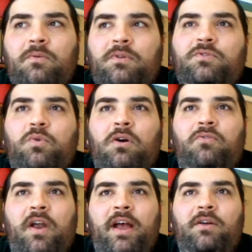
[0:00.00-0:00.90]
Well,
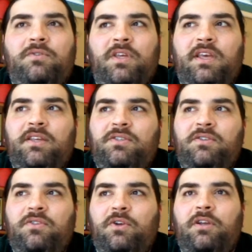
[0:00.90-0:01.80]
12 rounds, I guess
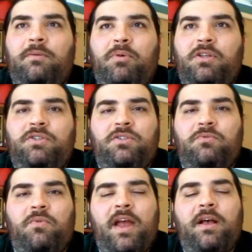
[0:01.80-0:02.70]
30 punches a
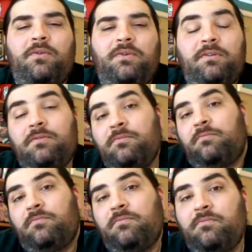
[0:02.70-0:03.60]
round,
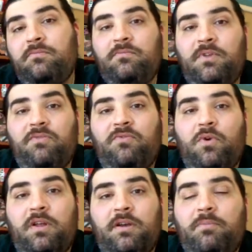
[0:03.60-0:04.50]
get
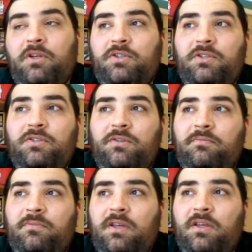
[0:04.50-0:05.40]
400 punches,
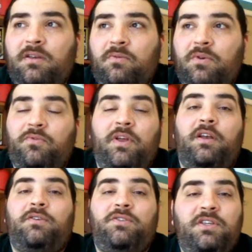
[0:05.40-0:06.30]
or, well,
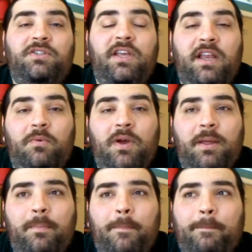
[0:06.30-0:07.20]
360
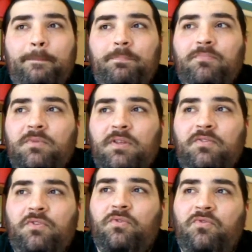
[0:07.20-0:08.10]
anyway.
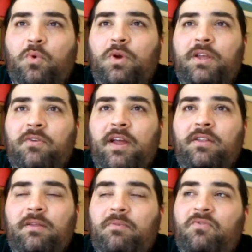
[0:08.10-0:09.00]
Threw 40
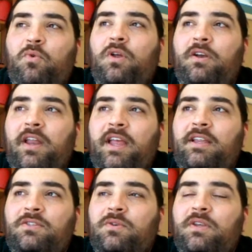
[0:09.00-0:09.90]
around, that'd be
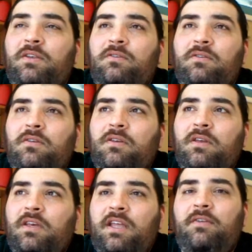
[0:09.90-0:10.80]
480, so he didn't
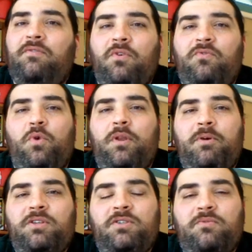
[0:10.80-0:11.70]
throw 40
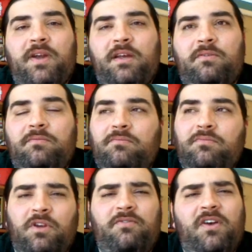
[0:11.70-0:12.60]
punches around.
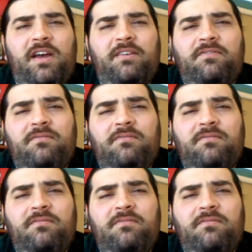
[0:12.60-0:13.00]
35?